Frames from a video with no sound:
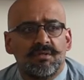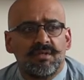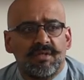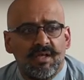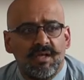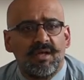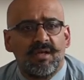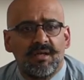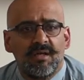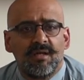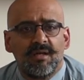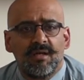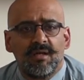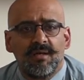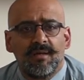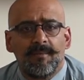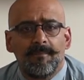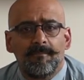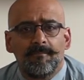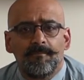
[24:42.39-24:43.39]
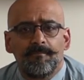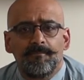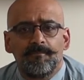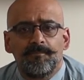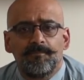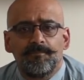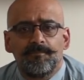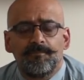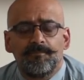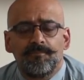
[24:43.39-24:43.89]
Yeah?
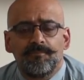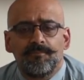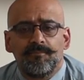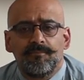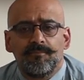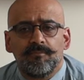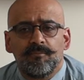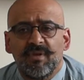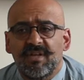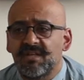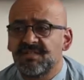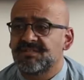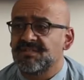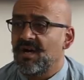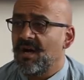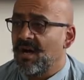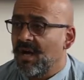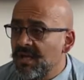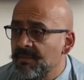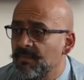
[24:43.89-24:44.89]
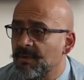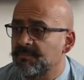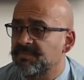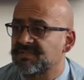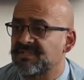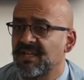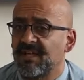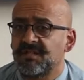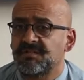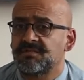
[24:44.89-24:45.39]
Because I'm
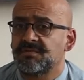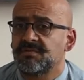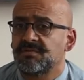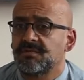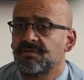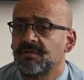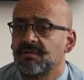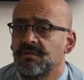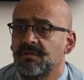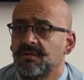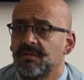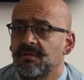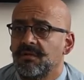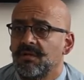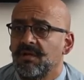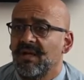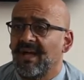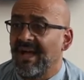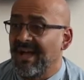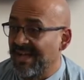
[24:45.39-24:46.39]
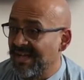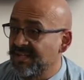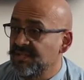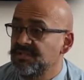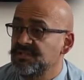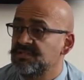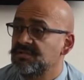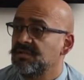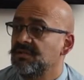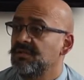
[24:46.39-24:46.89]
upset
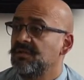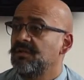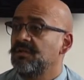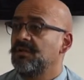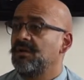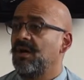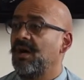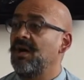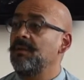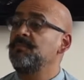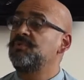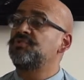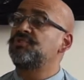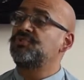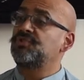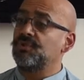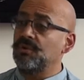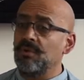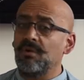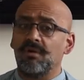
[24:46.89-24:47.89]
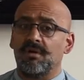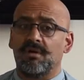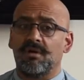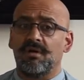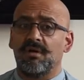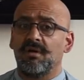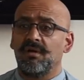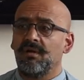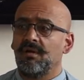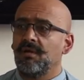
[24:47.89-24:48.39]
and I'm
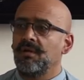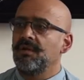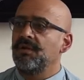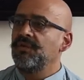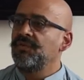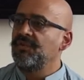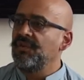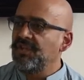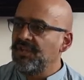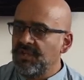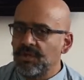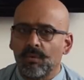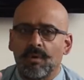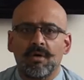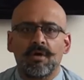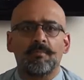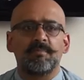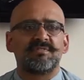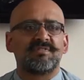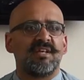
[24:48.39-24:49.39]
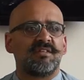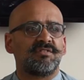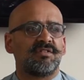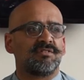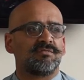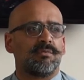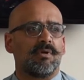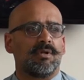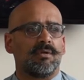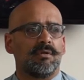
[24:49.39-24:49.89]
sure that you are upset
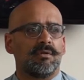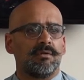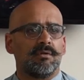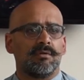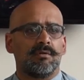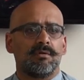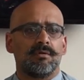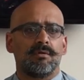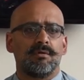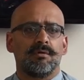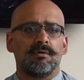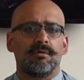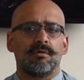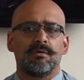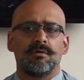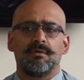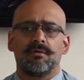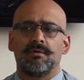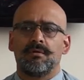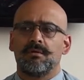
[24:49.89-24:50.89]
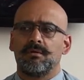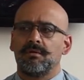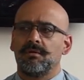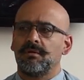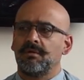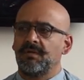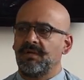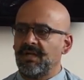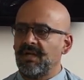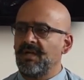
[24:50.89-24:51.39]
as well.
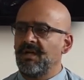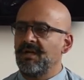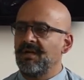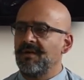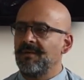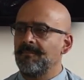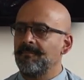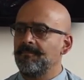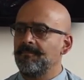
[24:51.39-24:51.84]
Yeah?